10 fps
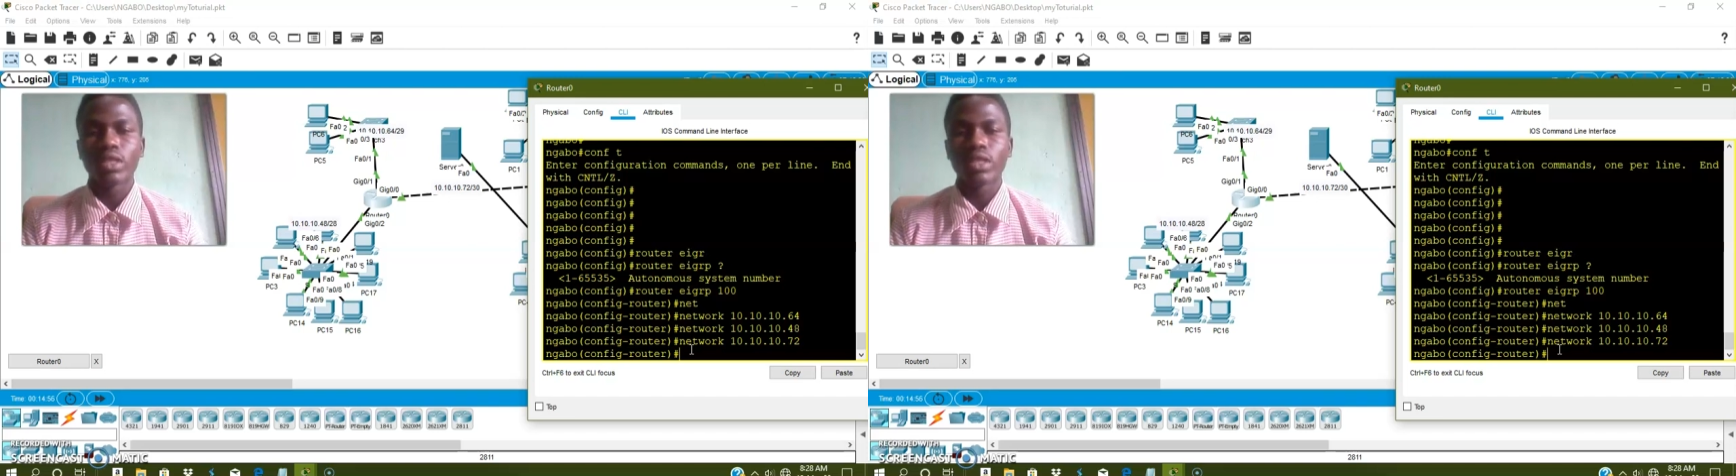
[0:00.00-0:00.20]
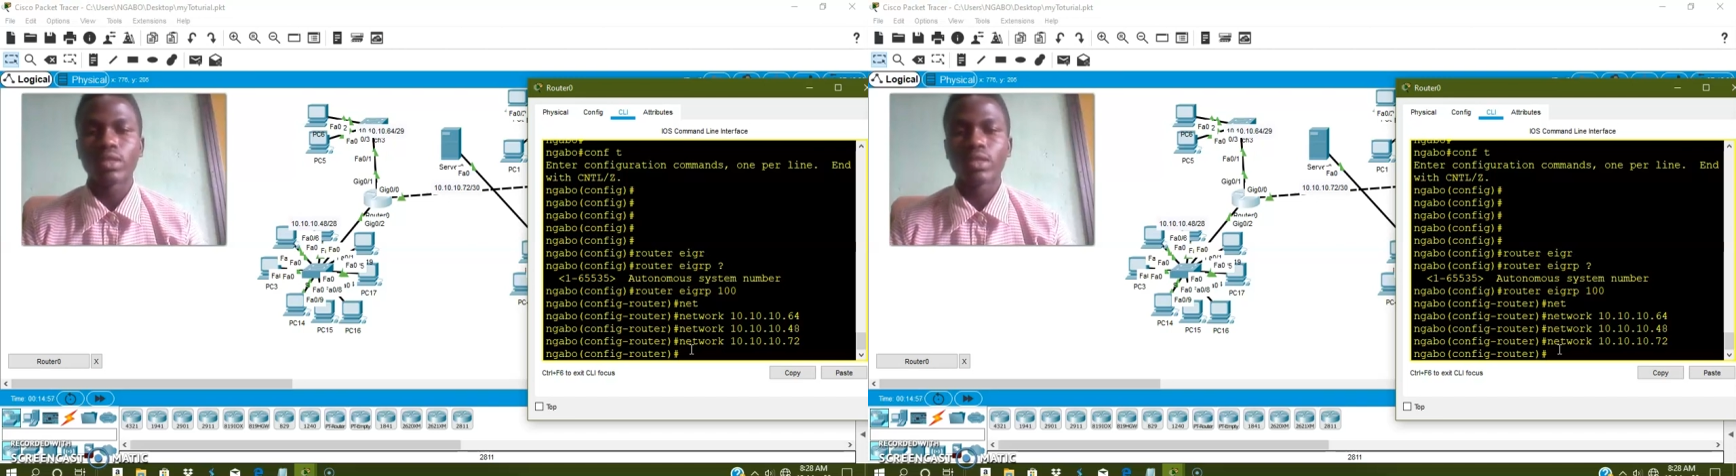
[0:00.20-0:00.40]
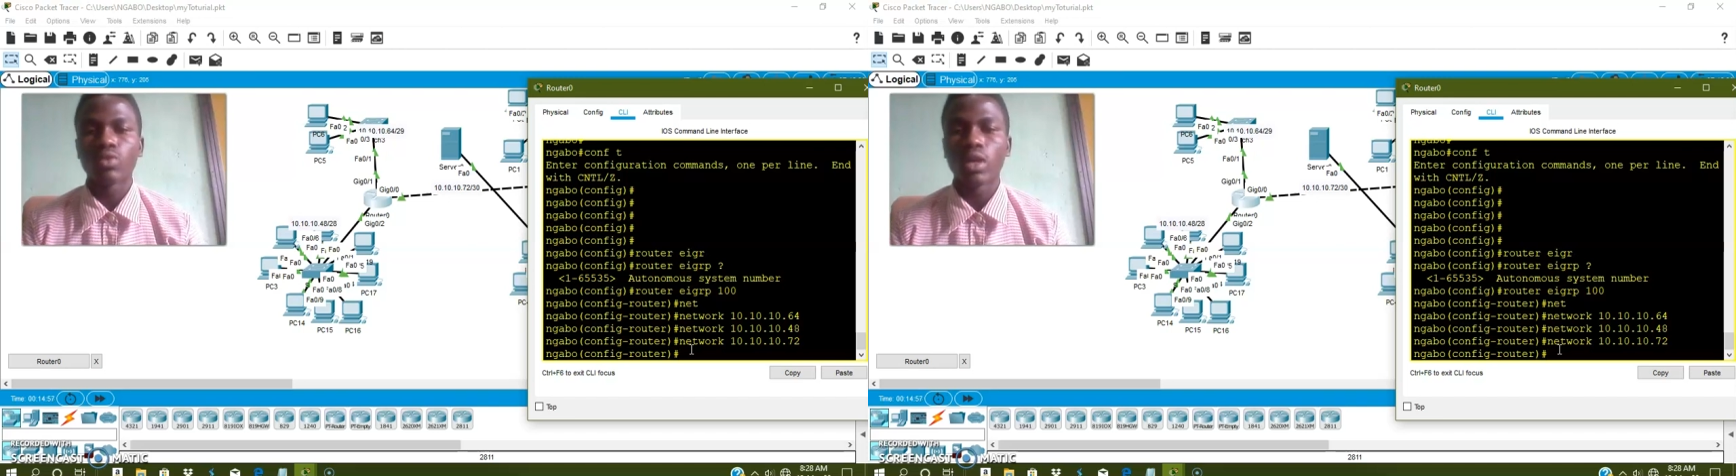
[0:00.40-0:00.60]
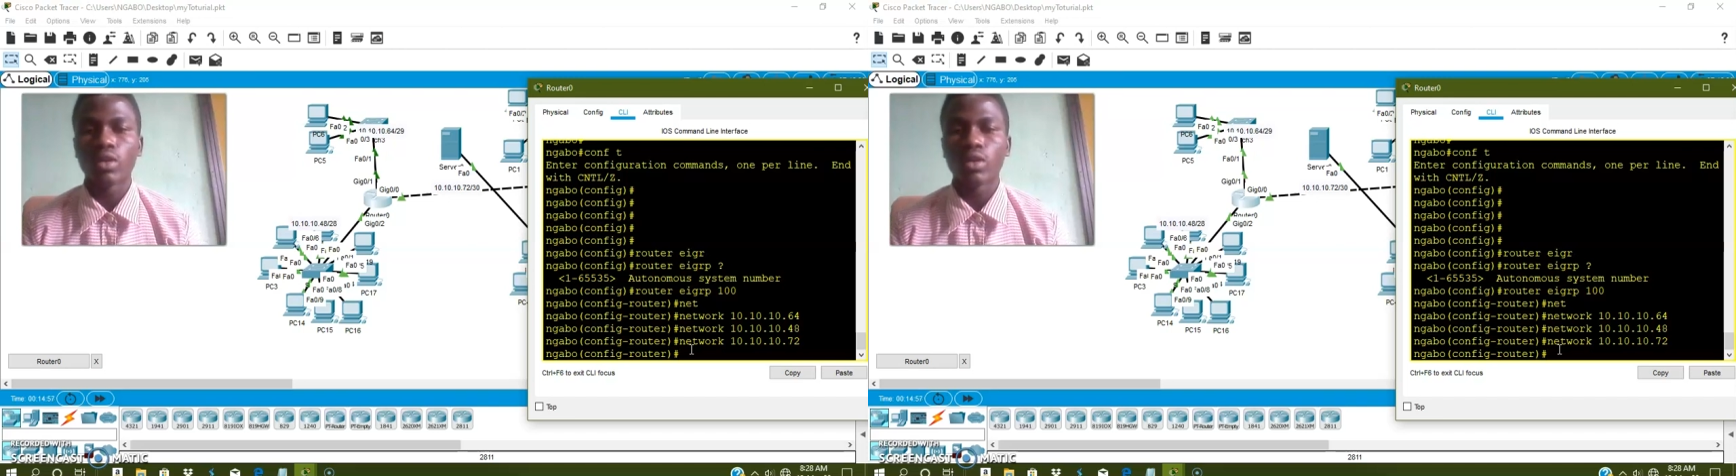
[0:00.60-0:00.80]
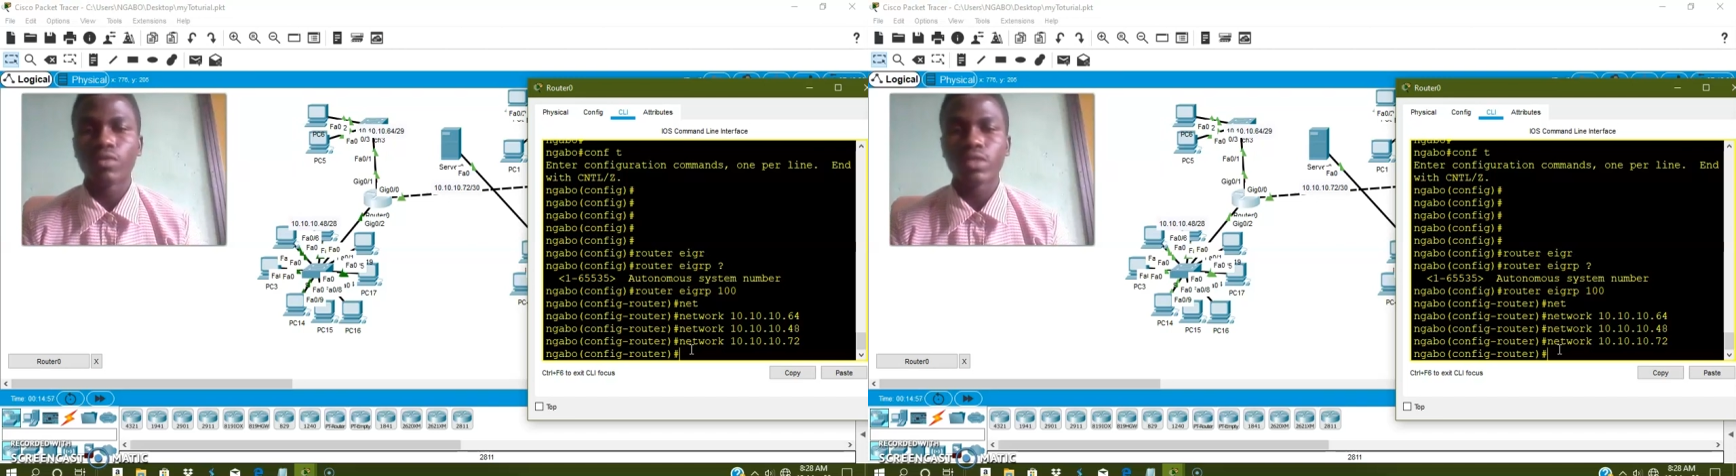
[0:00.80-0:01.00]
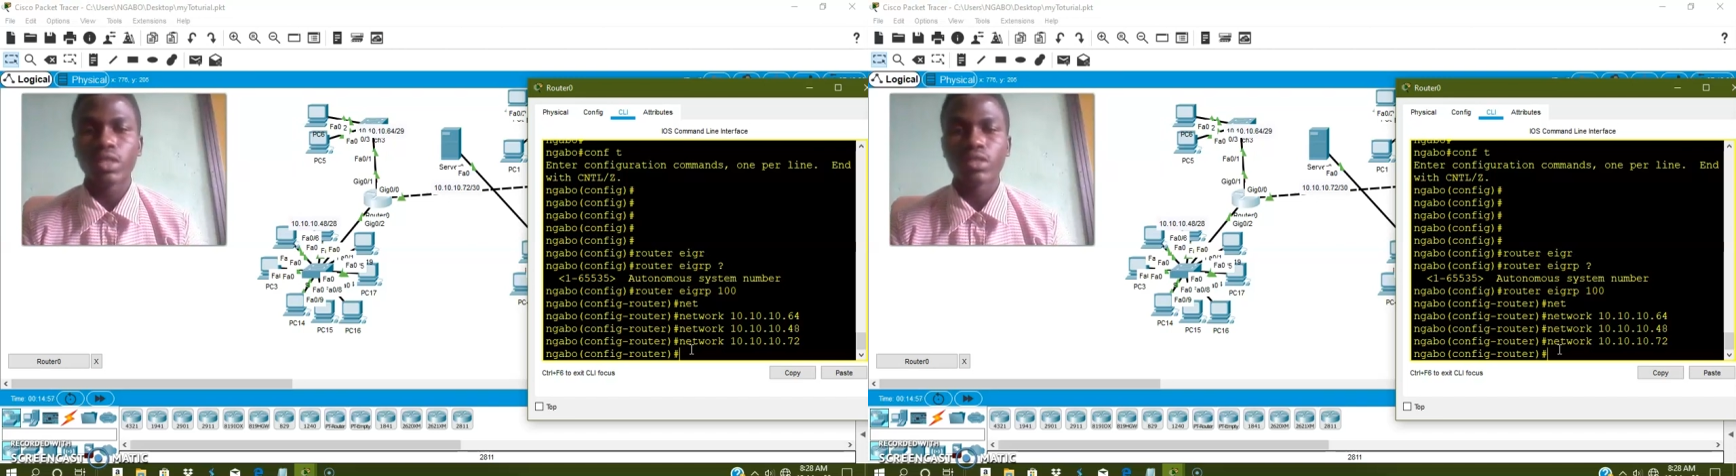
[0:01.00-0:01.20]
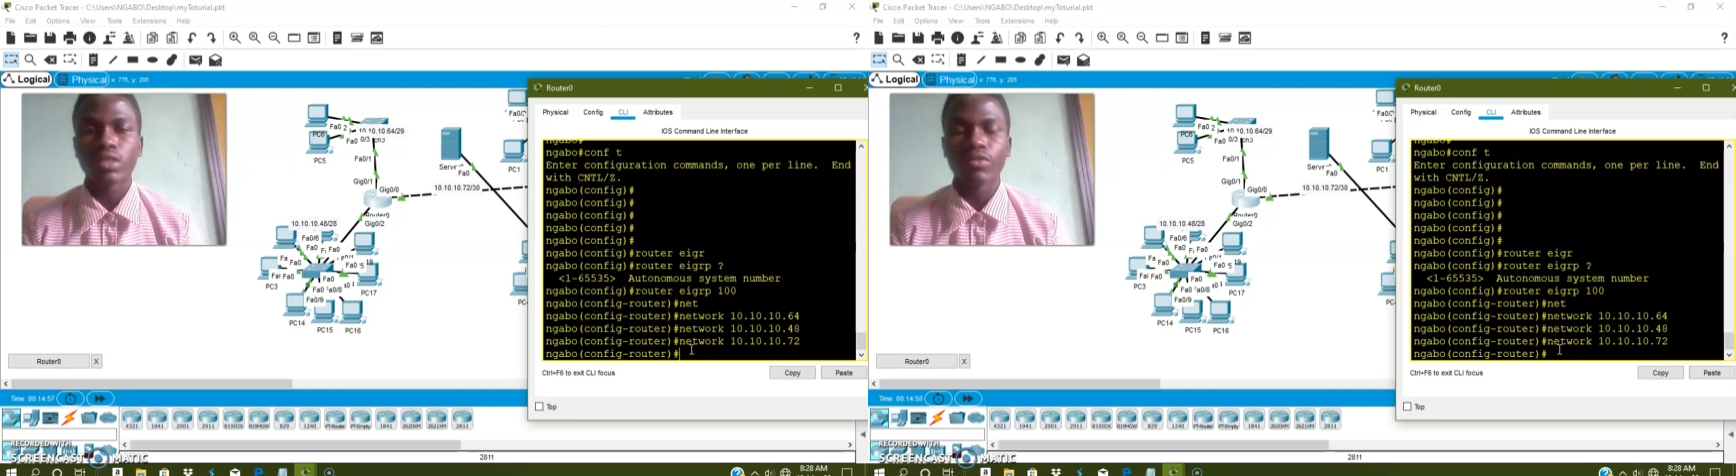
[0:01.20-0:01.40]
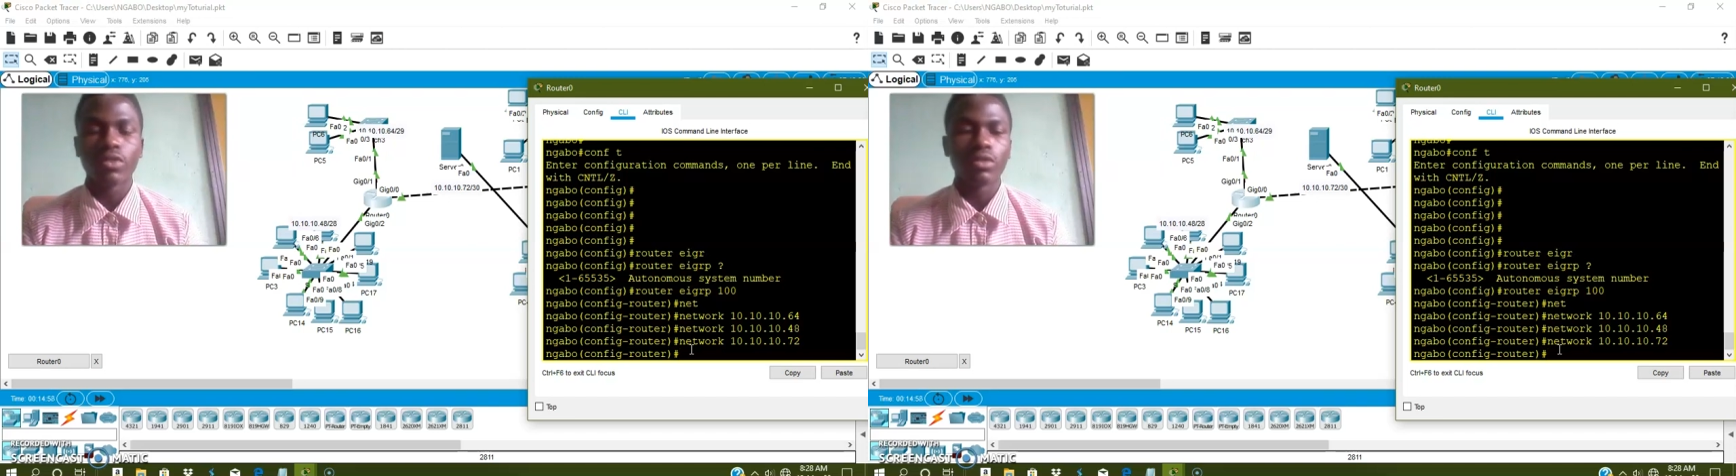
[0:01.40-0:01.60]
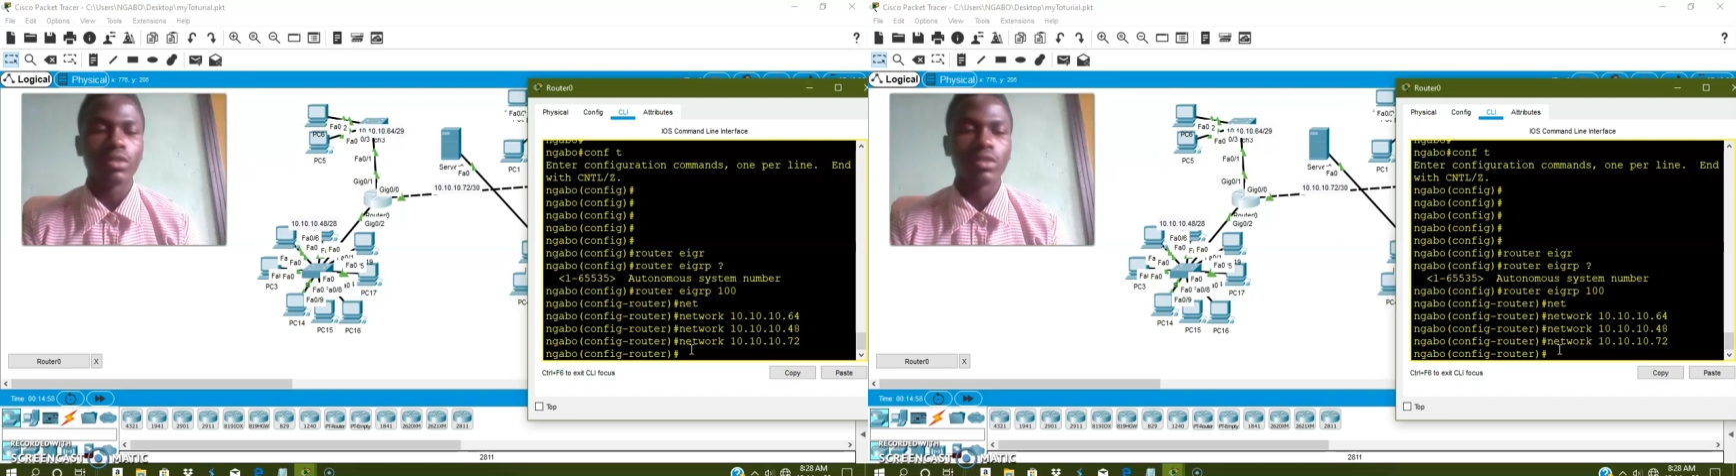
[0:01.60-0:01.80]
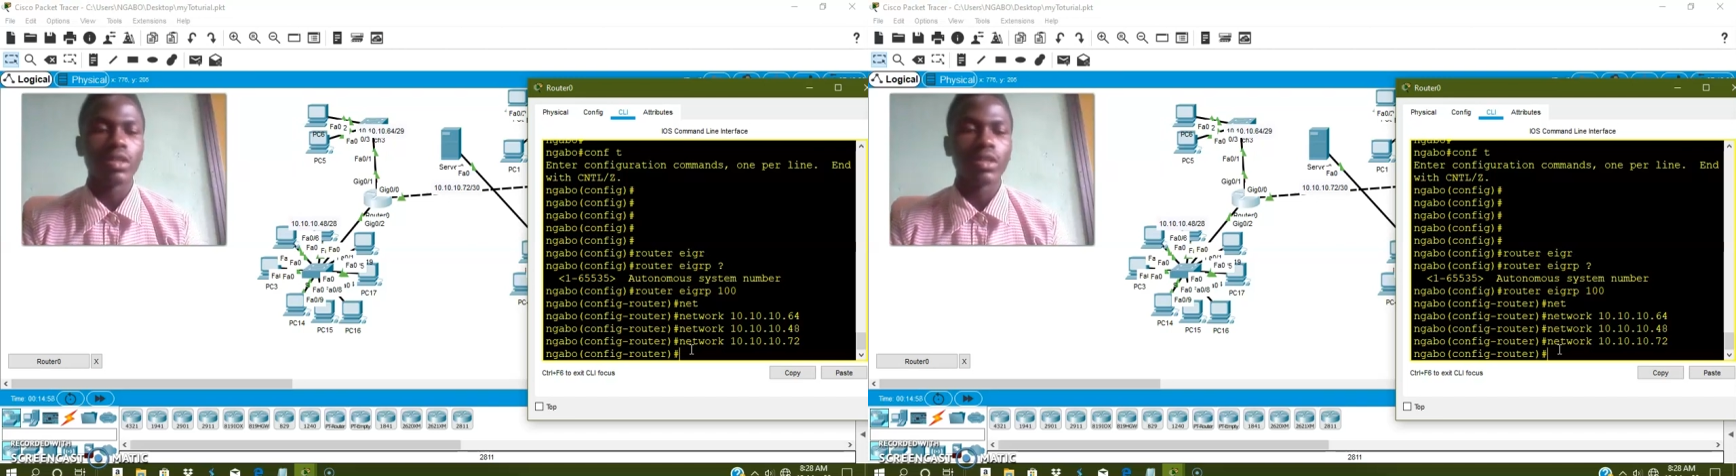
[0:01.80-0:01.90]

this network of 64,